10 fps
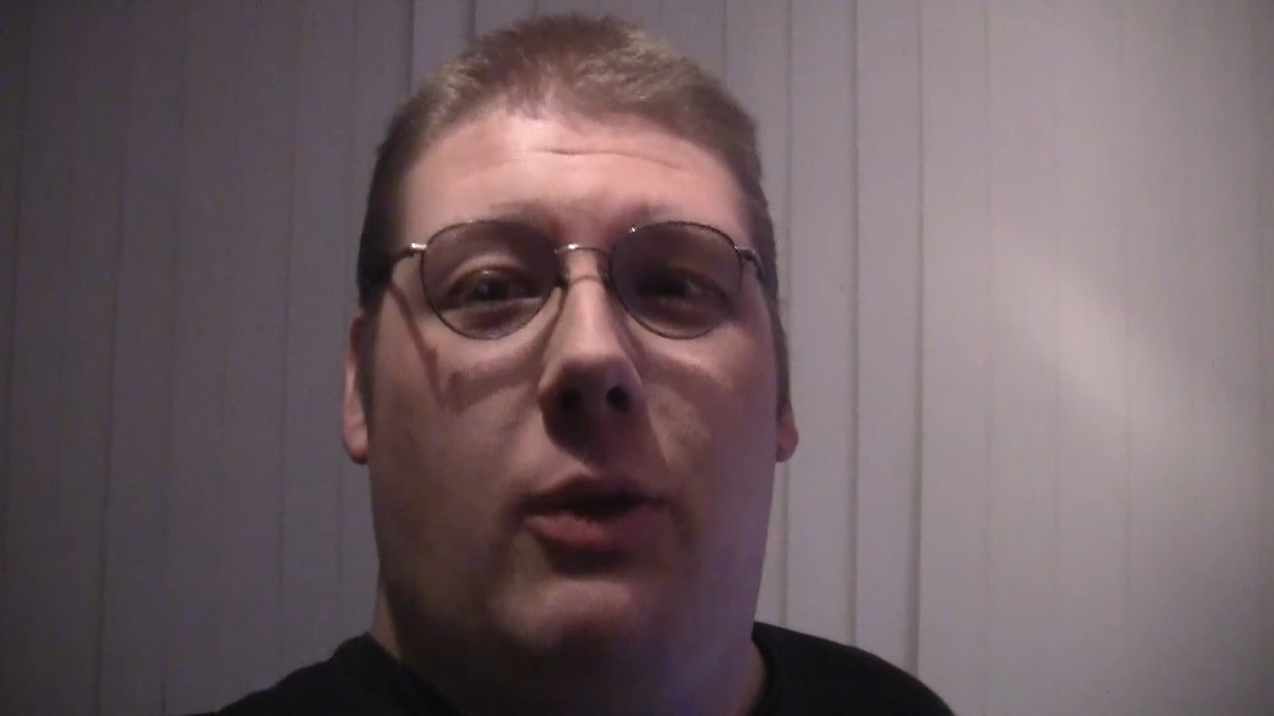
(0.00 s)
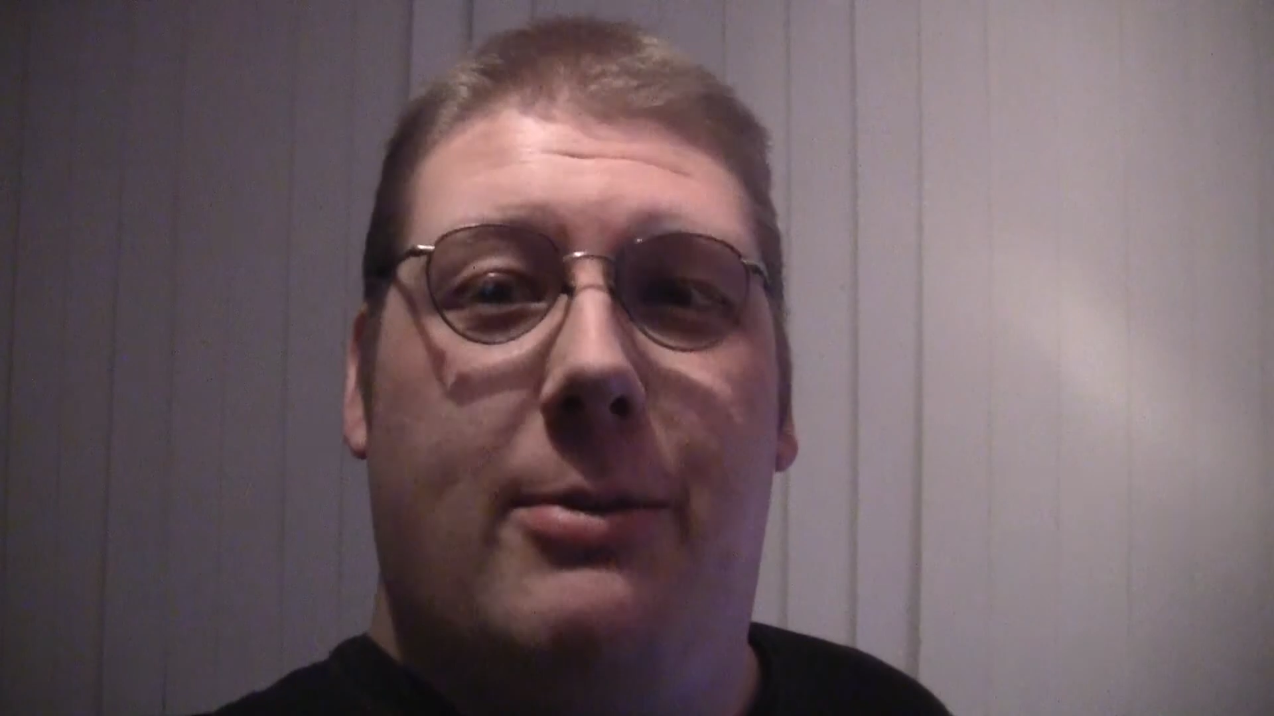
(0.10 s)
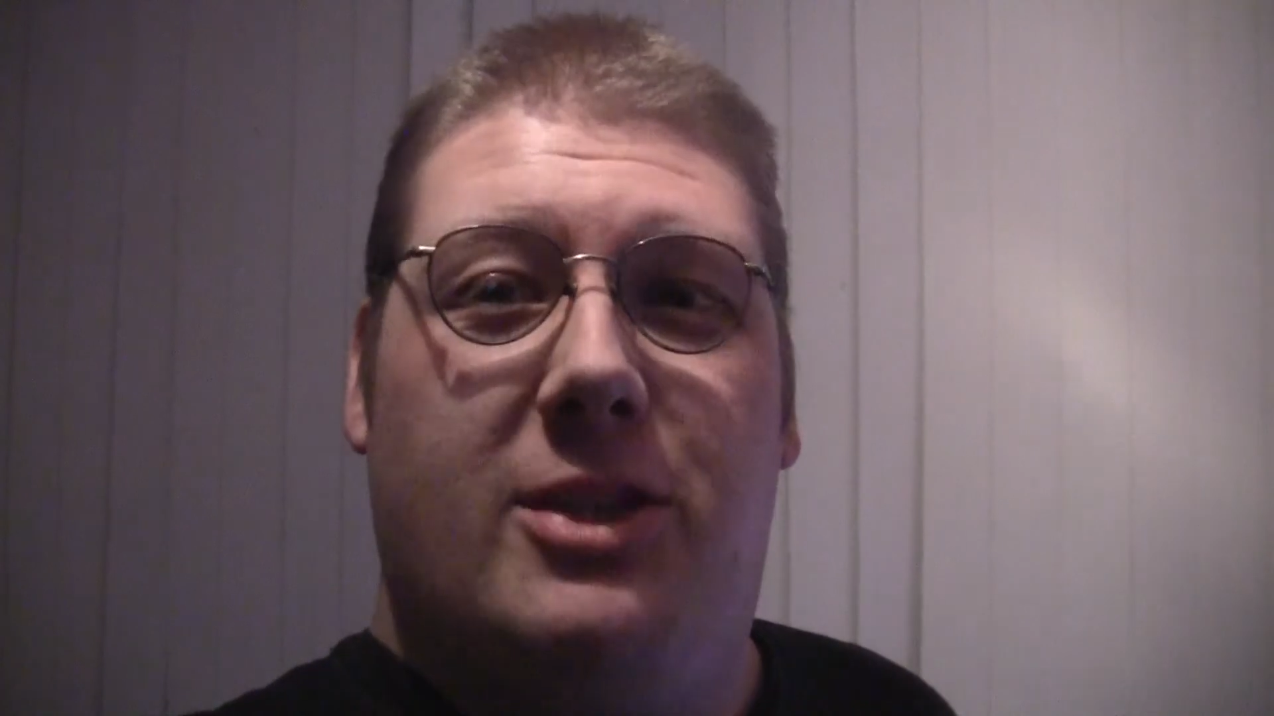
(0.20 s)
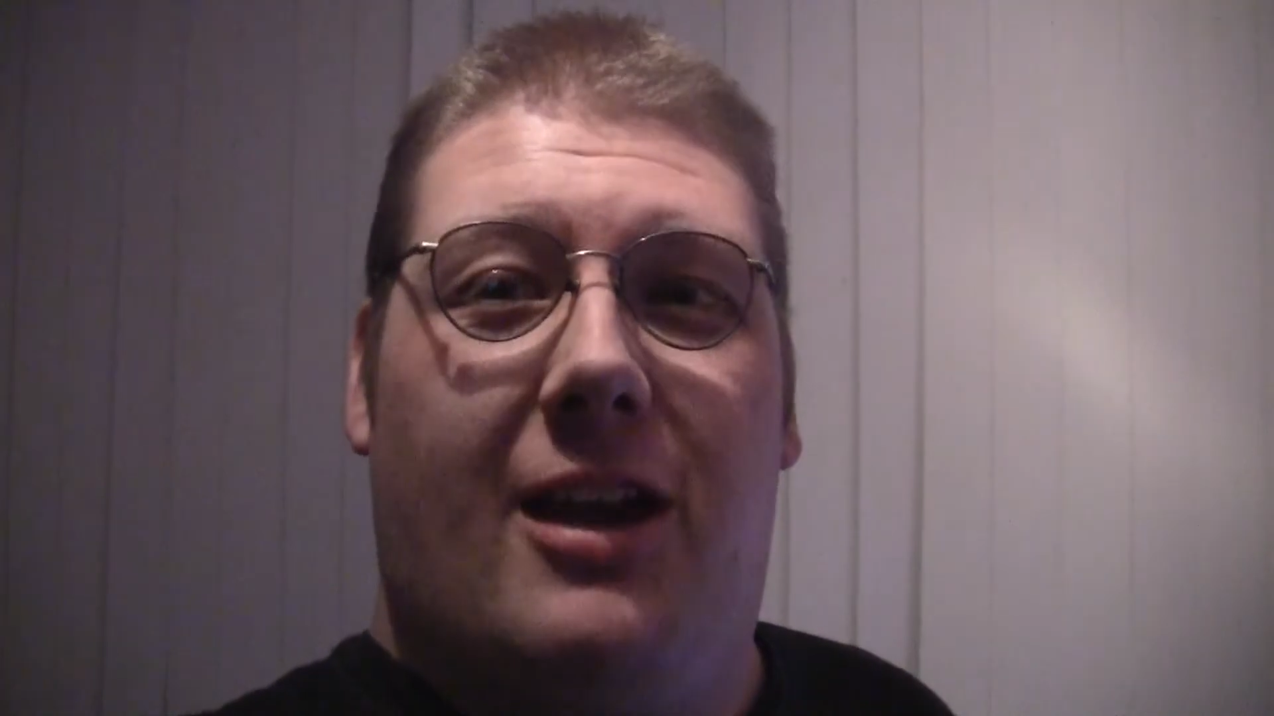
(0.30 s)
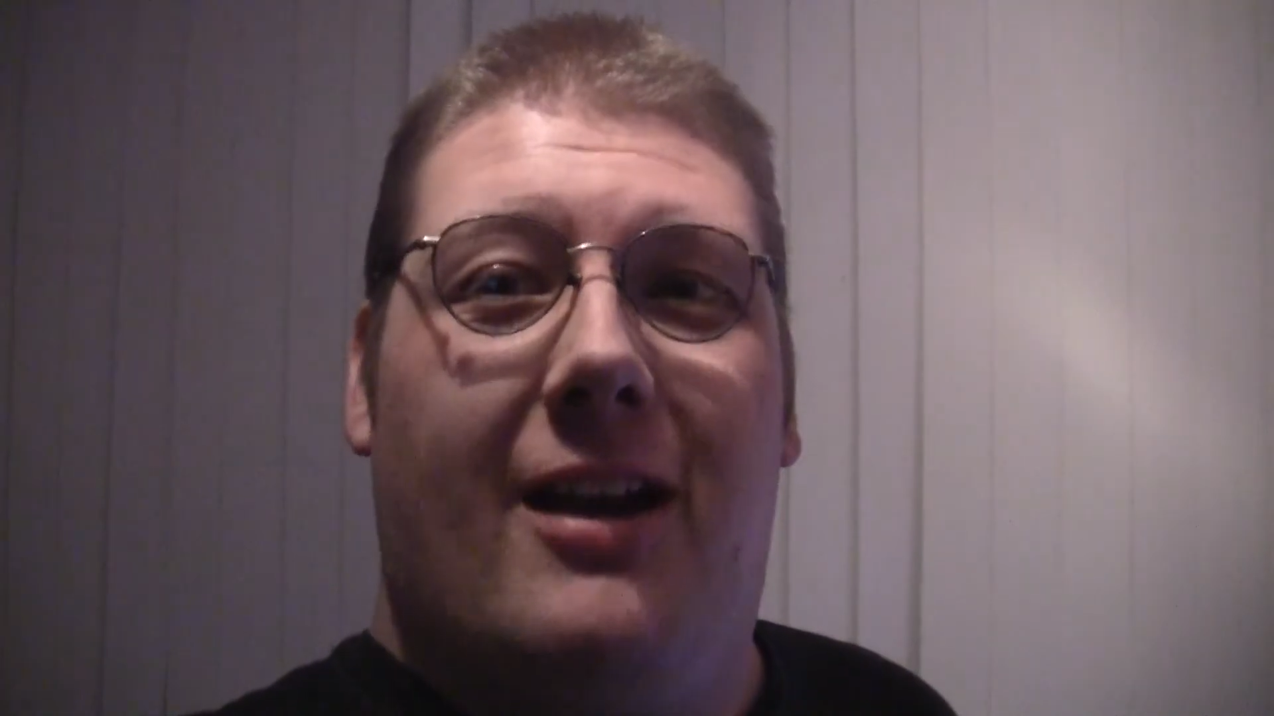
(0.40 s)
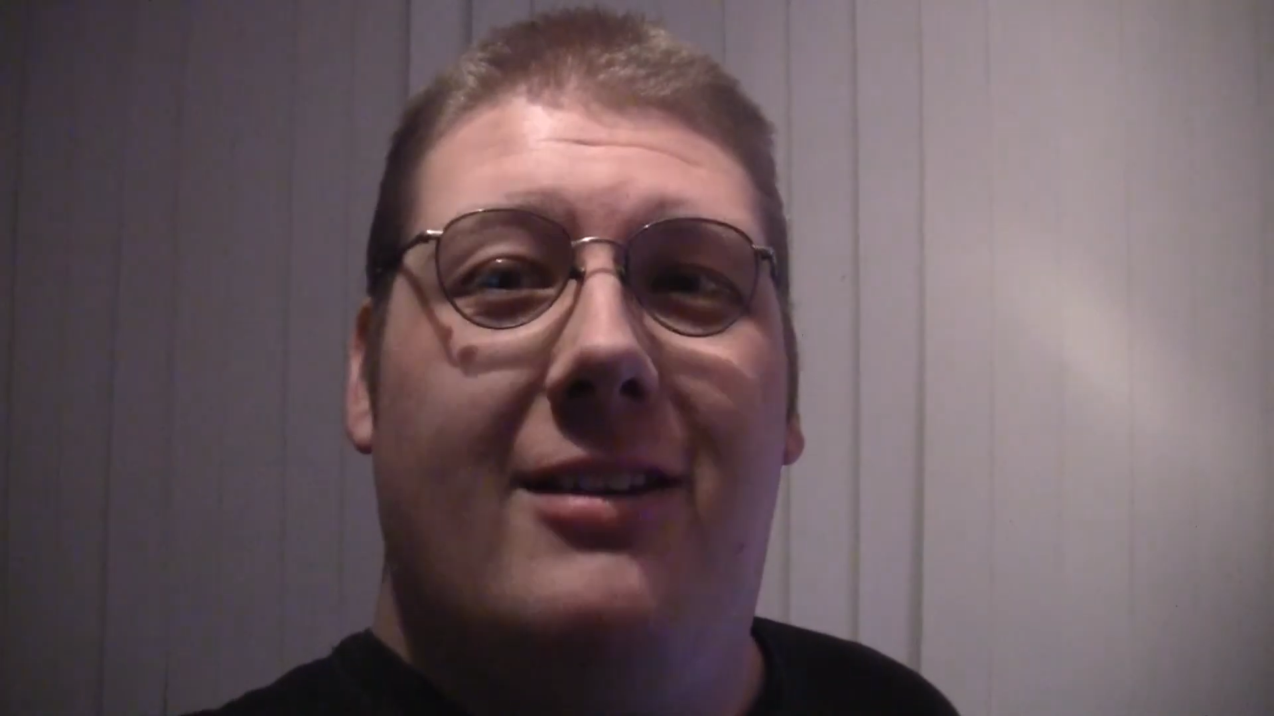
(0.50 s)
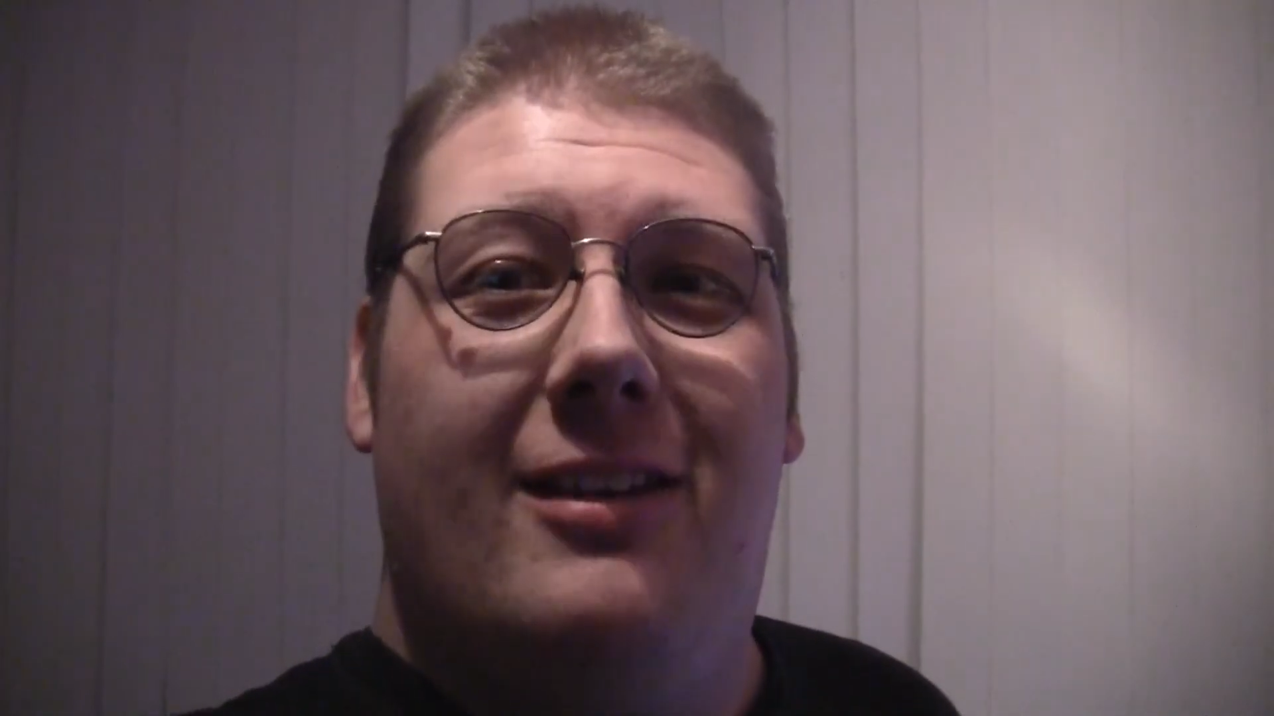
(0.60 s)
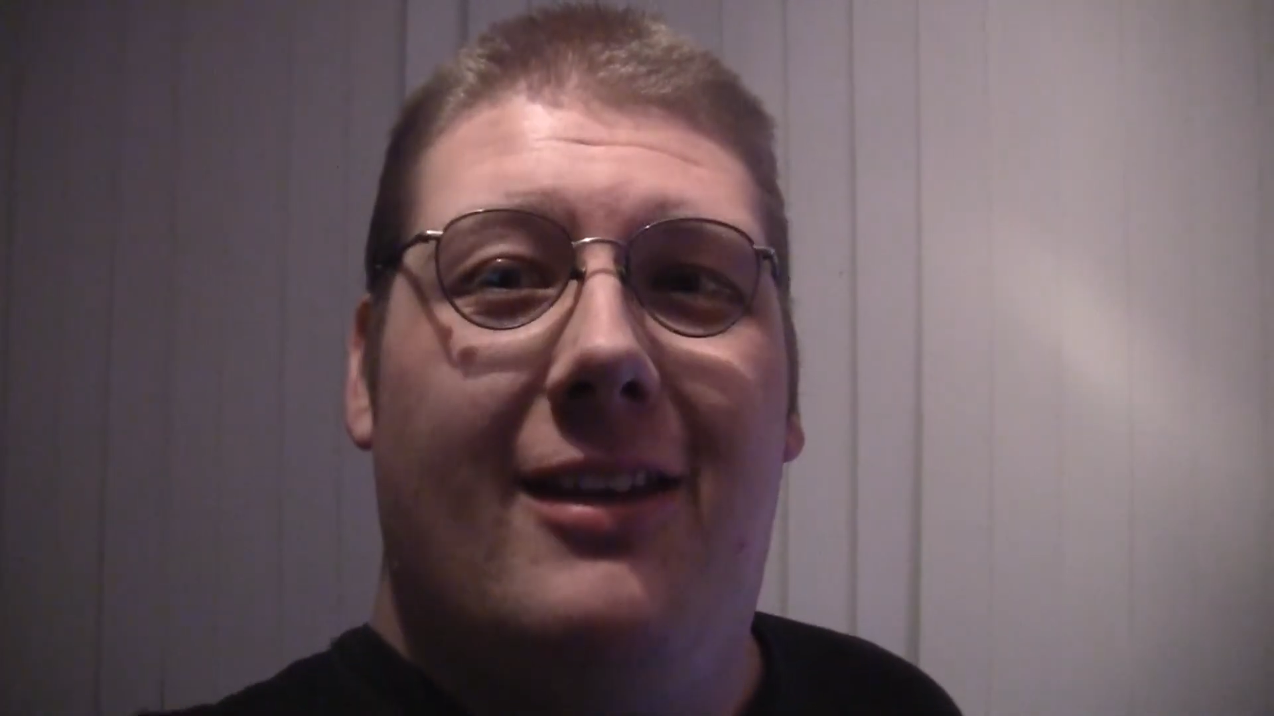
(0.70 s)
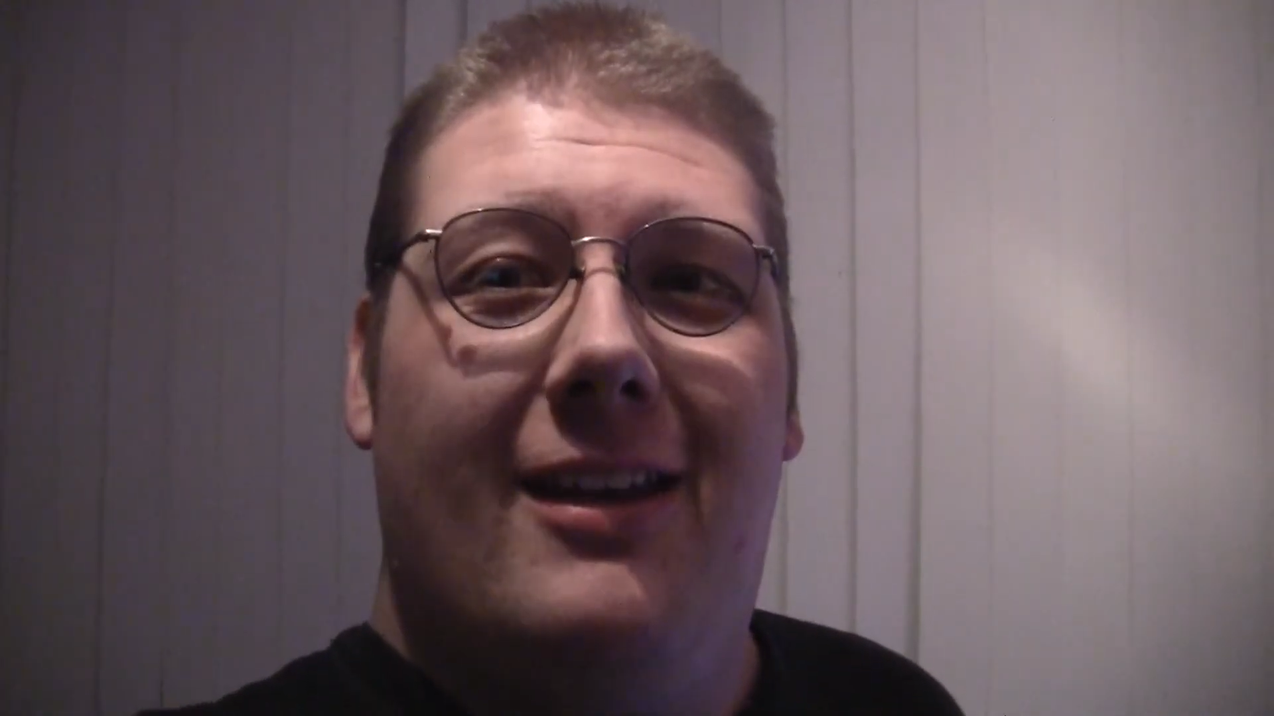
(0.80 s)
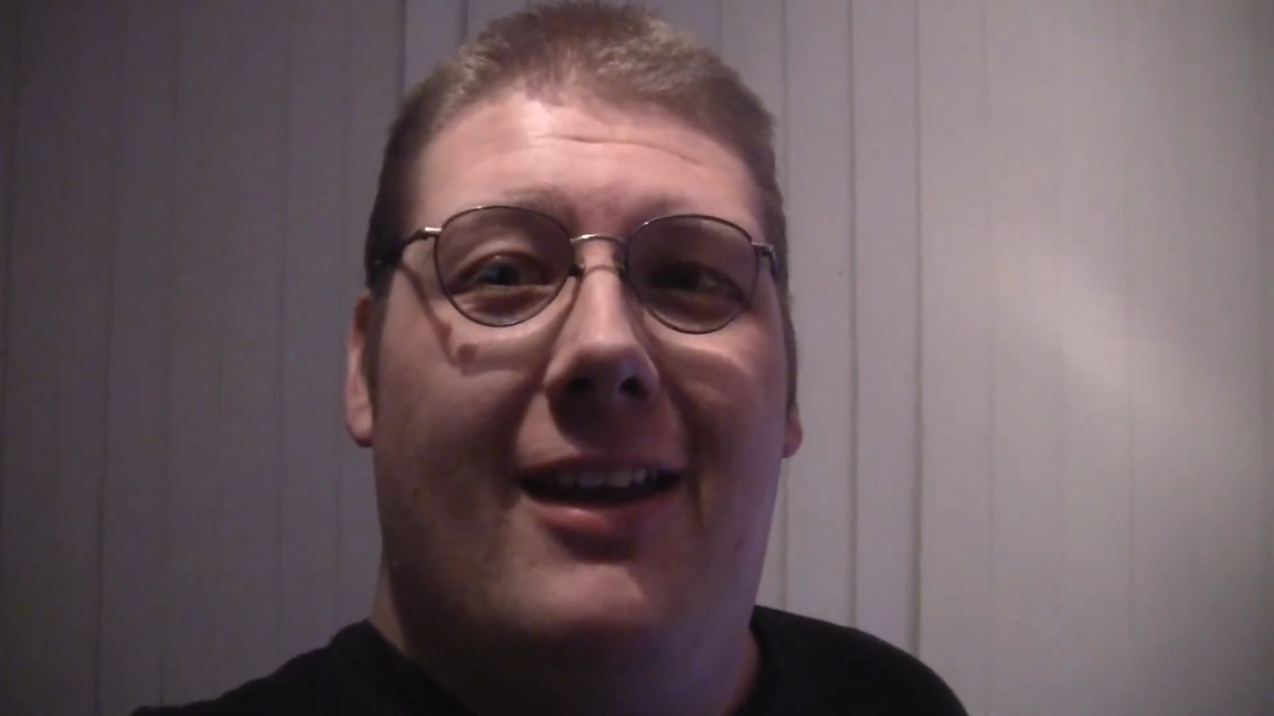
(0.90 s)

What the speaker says: website.